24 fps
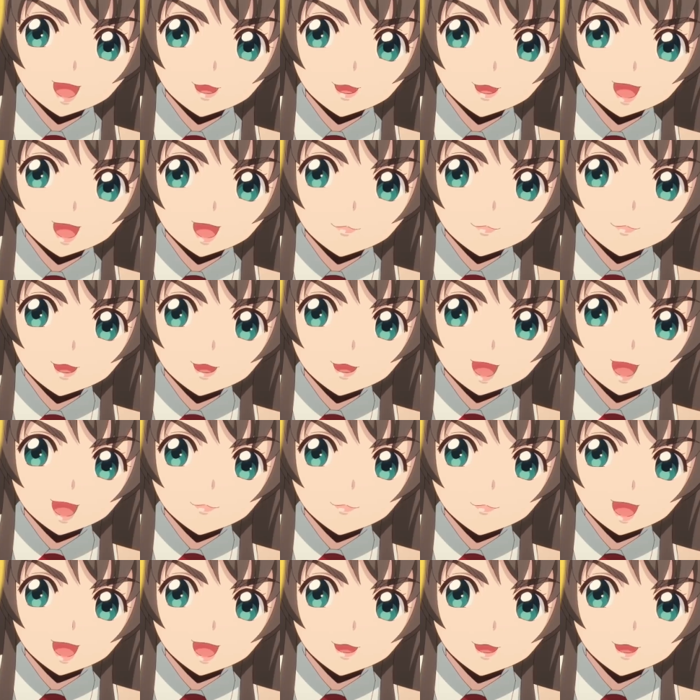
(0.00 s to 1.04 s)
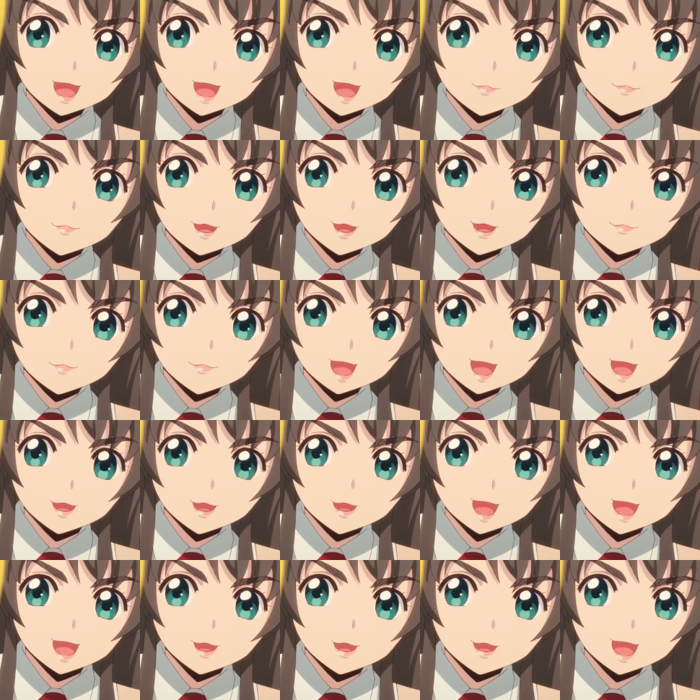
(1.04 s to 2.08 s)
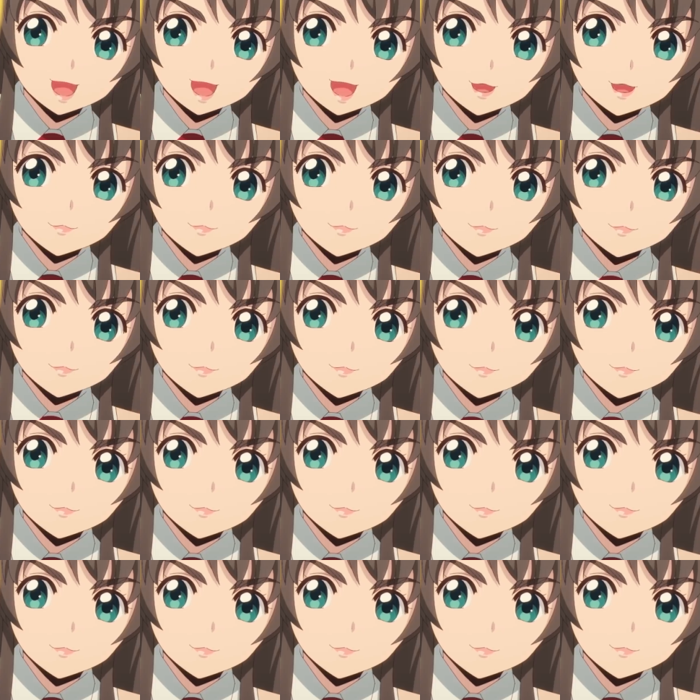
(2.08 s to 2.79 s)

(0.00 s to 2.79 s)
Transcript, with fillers: I know you've been itching for a Donji rematch.